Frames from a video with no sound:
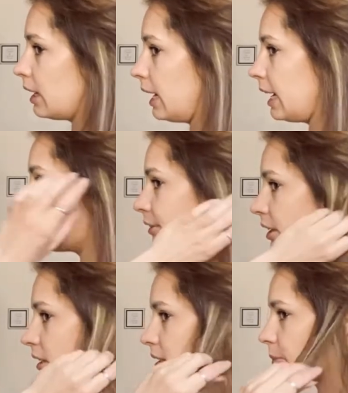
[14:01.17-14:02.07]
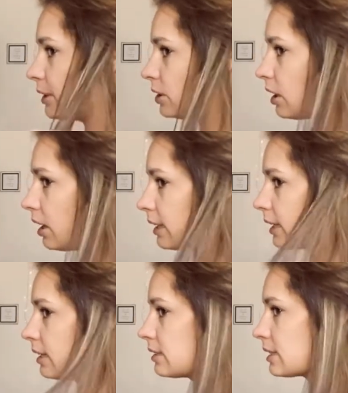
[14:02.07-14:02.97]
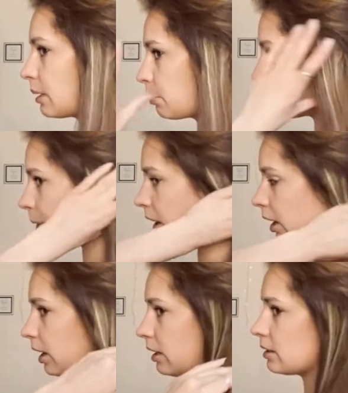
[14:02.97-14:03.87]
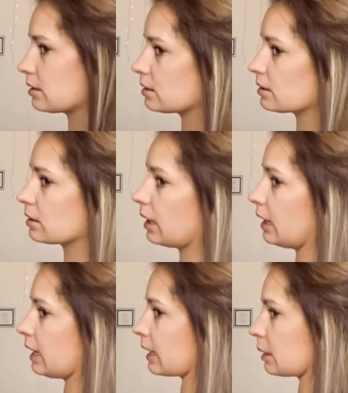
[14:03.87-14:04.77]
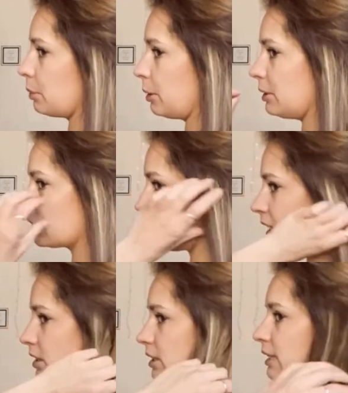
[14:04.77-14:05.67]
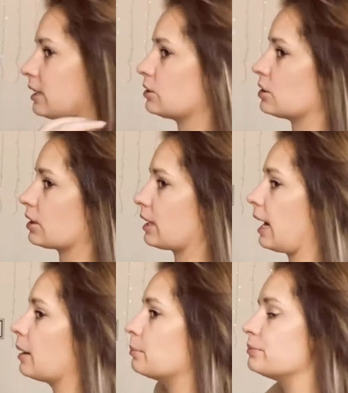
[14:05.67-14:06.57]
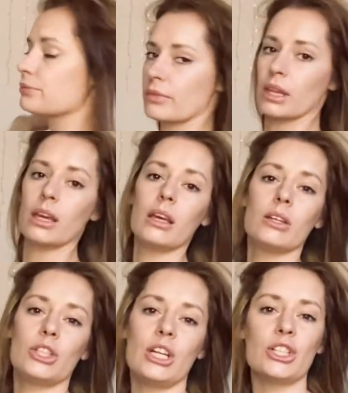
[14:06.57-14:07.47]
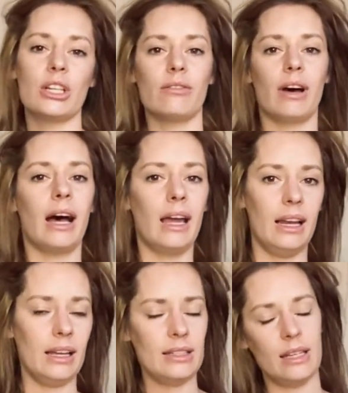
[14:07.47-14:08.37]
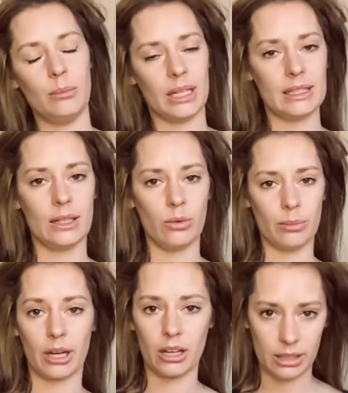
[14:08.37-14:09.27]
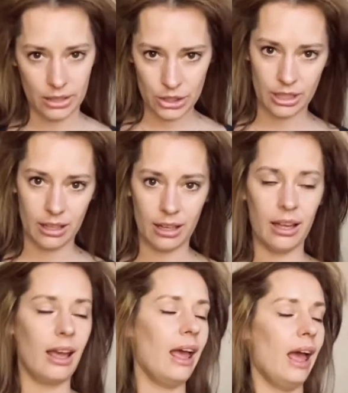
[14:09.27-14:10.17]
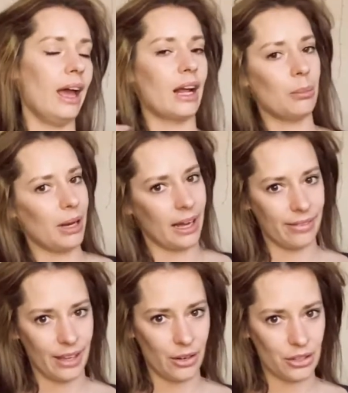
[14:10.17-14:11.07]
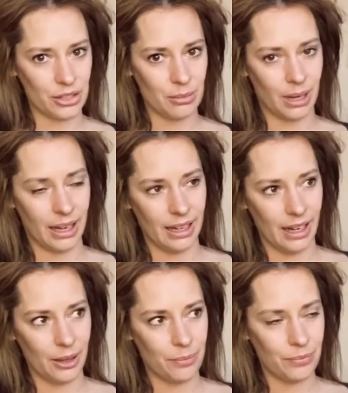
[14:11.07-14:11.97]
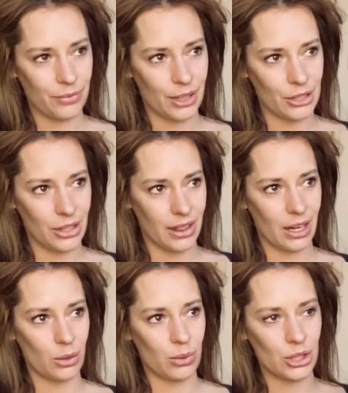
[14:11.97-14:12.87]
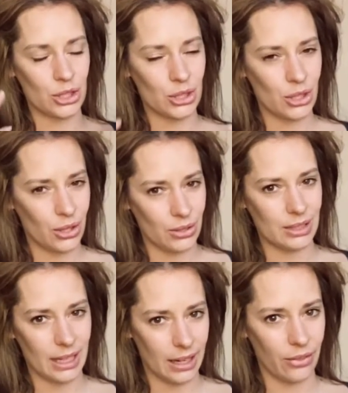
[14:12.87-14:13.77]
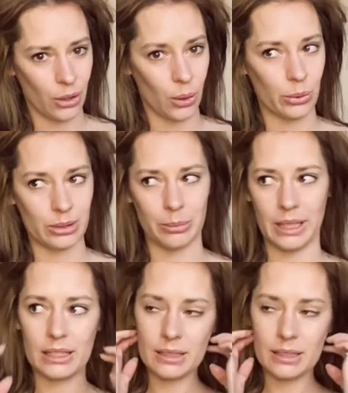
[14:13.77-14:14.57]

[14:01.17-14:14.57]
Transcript: And if it looks a bit darker in some parts, like a purplish color, it's because I took gentian violet and mixed it with my conditioner, and I applied that onto my hair so that it would just tone down the gold a bit.